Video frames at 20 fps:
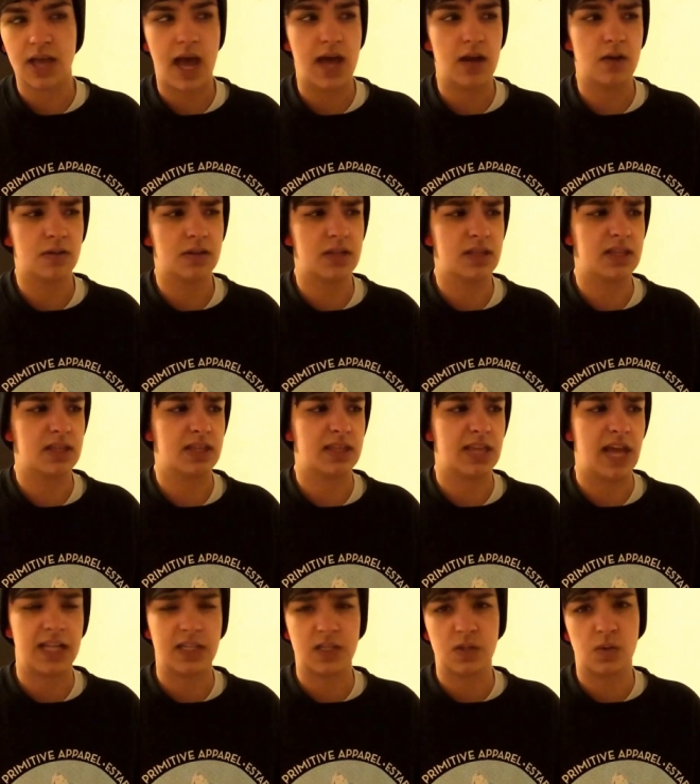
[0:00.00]
I don't think that
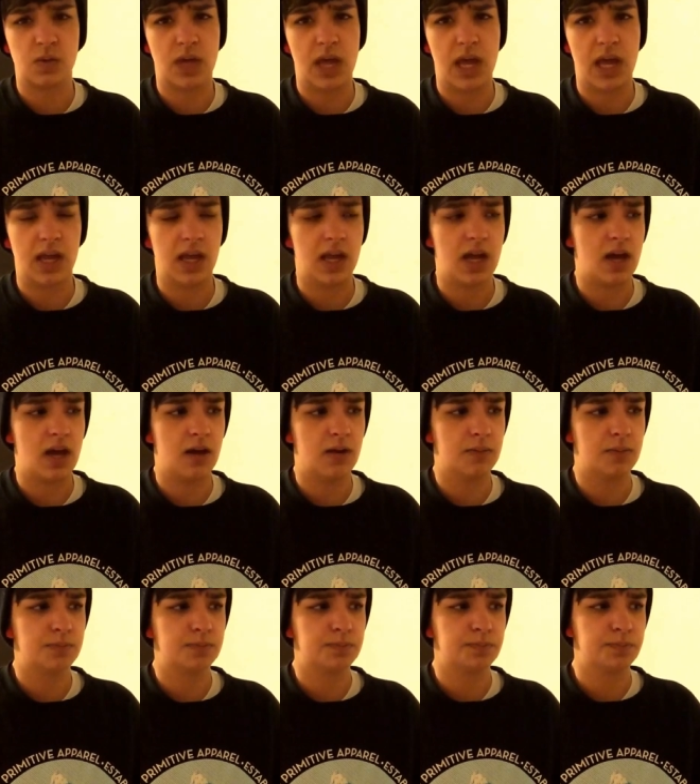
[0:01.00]
that's okay.
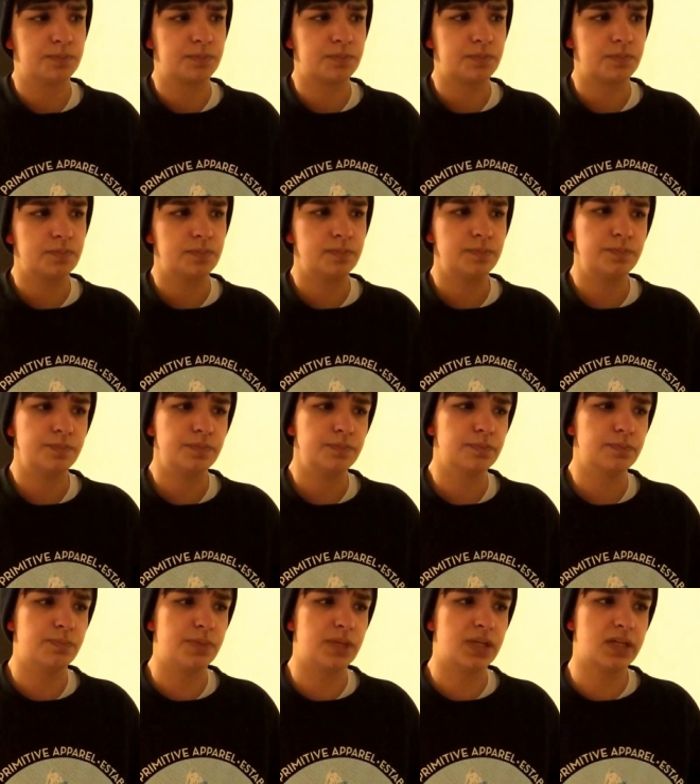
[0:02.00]
Um,
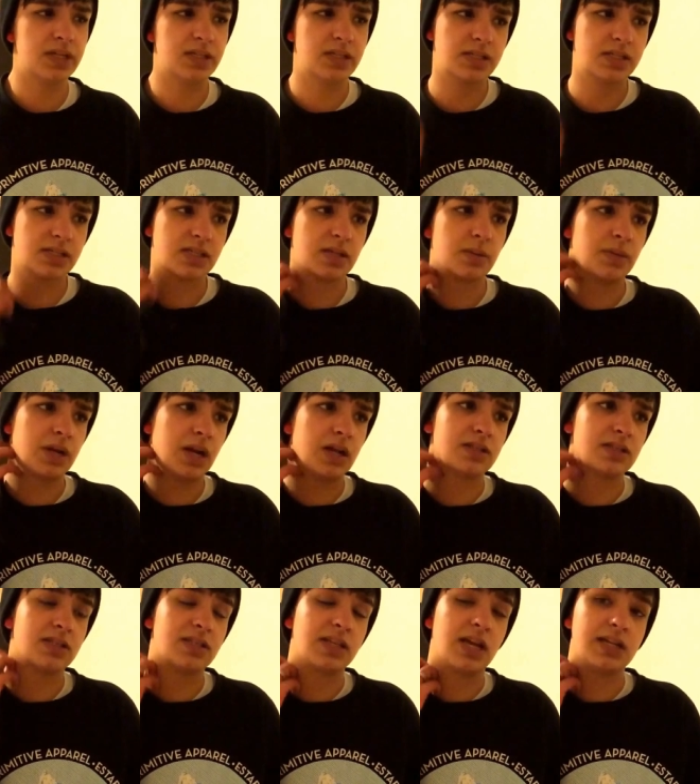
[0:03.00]
because someone
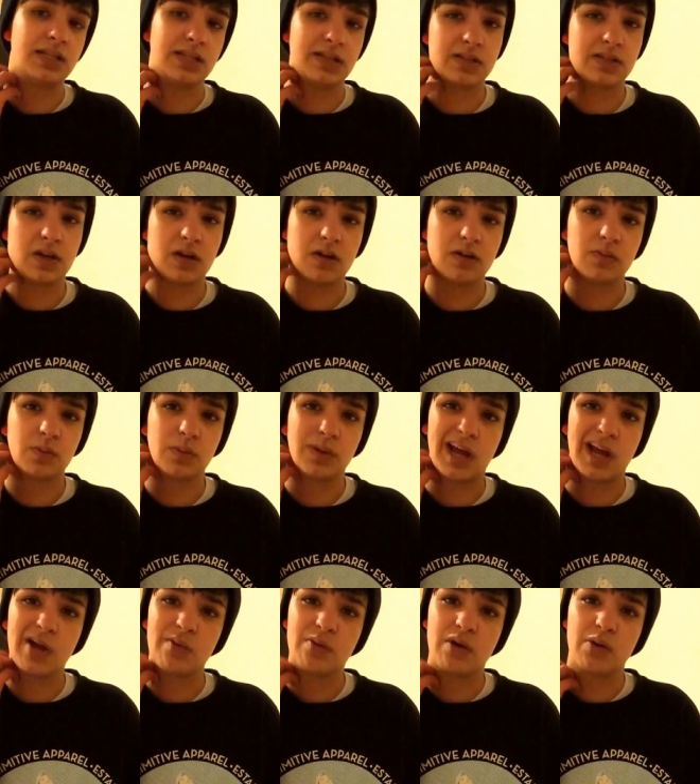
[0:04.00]
else's ideals aren't what
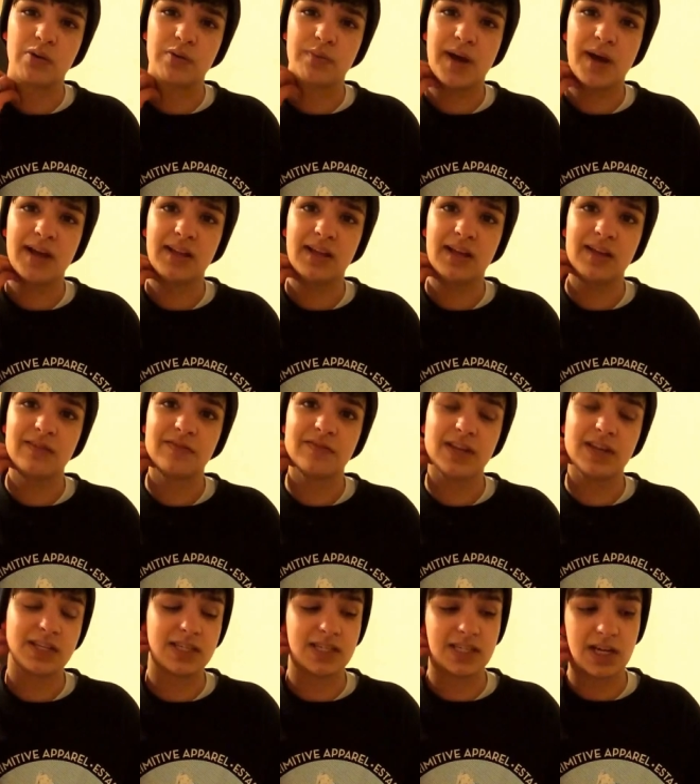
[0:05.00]
I want with my life
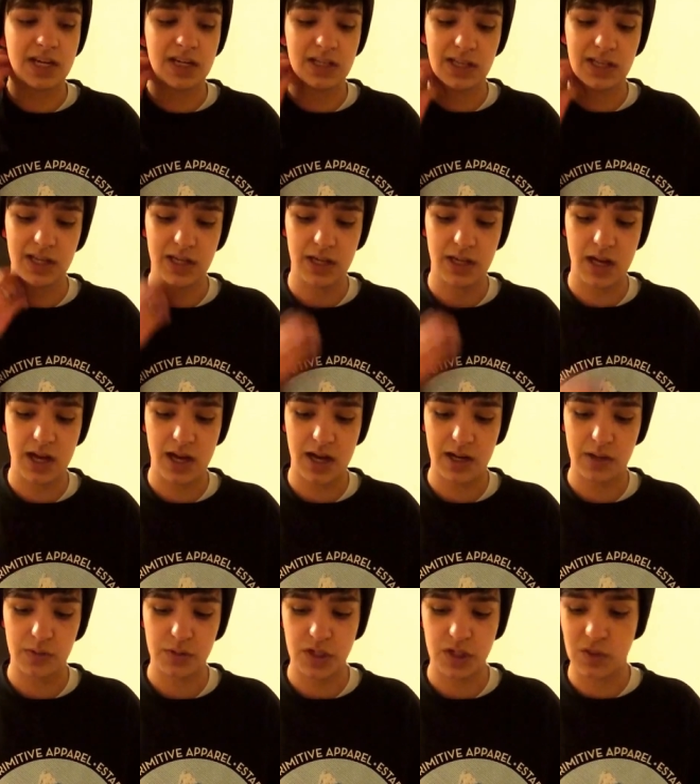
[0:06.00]
necessarily, uh,
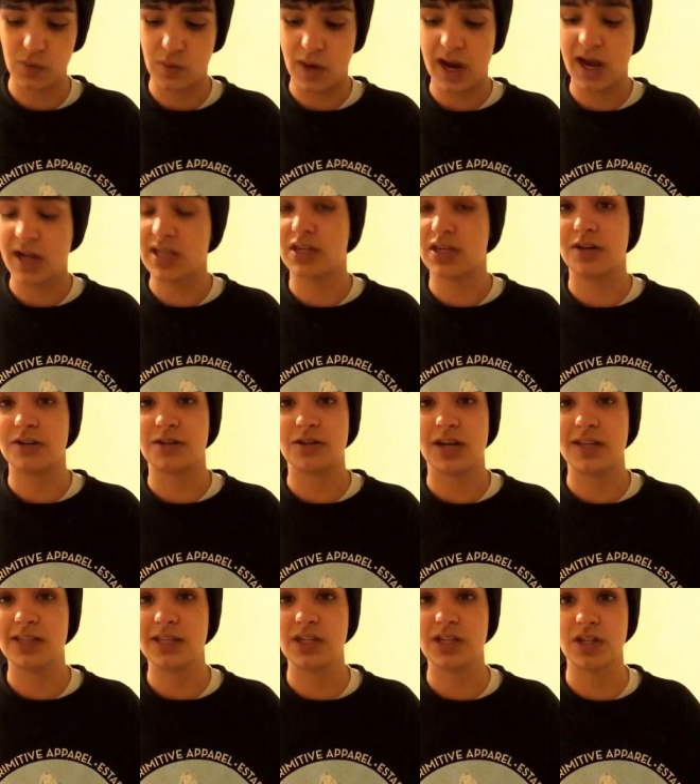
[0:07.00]
which is why I started
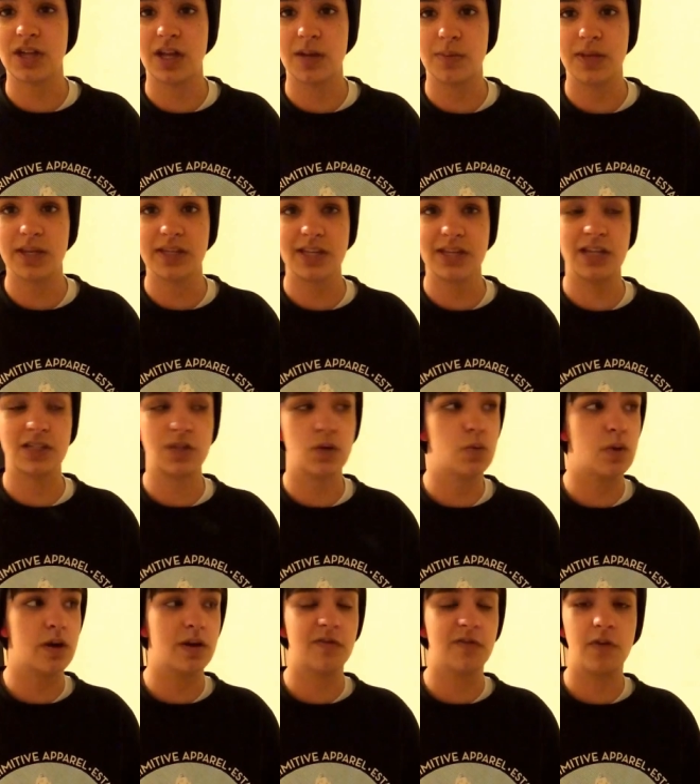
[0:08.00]
transitioning because I don't
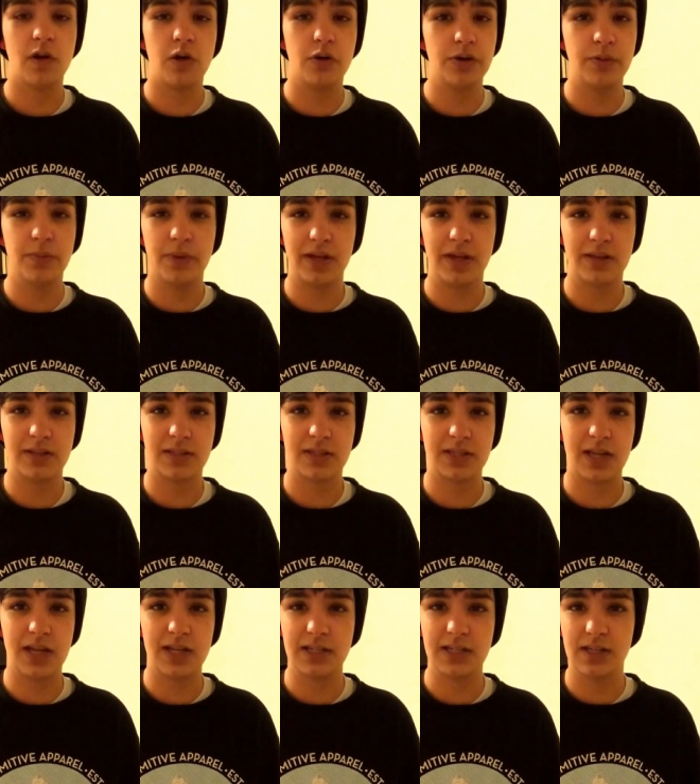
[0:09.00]
want to follow anybody else's
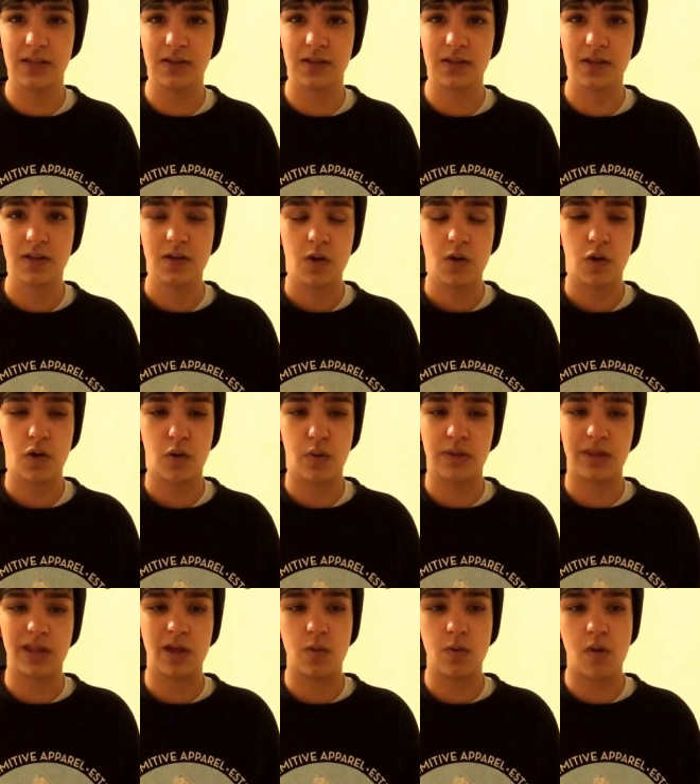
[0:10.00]
ideals or what
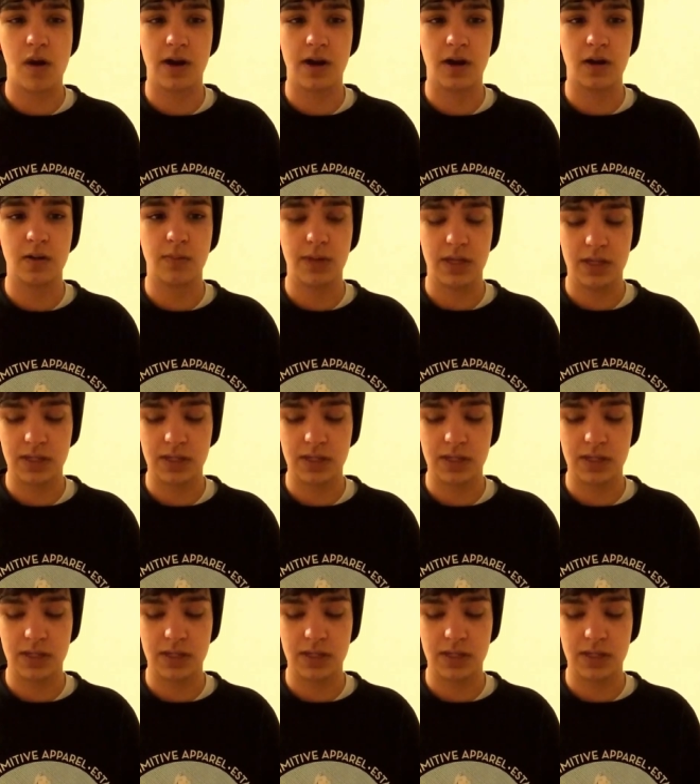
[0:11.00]
they want out of me.